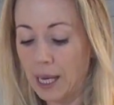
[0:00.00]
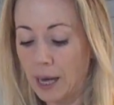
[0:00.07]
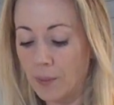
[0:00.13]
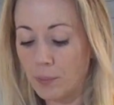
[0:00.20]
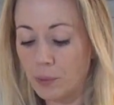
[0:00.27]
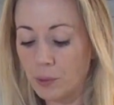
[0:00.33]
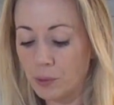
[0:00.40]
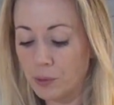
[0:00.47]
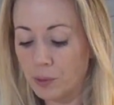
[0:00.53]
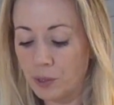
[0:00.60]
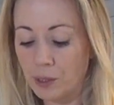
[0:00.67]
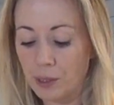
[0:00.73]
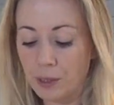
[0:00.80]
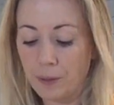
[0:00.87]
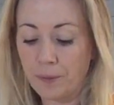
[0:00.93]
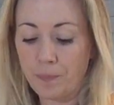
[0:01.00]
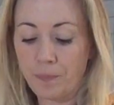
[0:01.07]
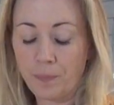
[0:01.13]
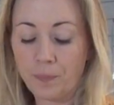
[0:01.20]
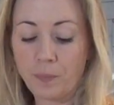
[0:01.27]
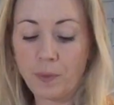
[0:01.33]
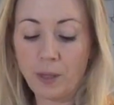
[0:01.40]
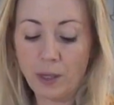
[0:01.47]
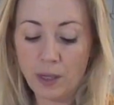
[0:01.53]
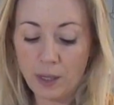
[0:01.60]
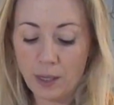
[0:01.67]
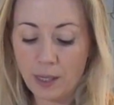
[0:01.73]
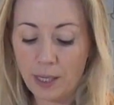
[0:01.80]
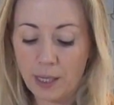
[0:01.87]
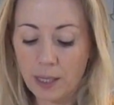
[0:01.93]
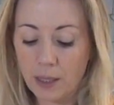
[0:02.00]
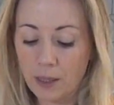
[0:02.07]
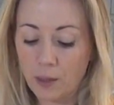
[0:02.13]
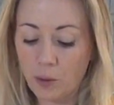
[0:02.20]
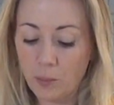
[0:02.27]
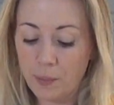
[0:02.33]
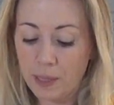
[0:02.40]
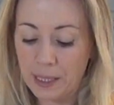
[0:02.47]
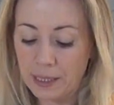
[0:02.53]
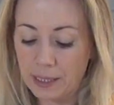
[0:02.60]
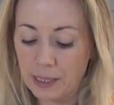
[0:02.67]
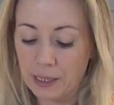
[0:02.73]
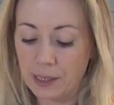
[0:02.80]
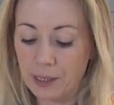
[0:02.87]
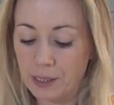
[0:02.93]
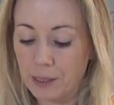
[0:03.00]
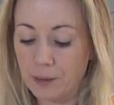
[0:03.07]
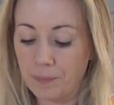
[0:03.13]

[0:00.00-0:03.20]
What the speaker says: apples in little pieces.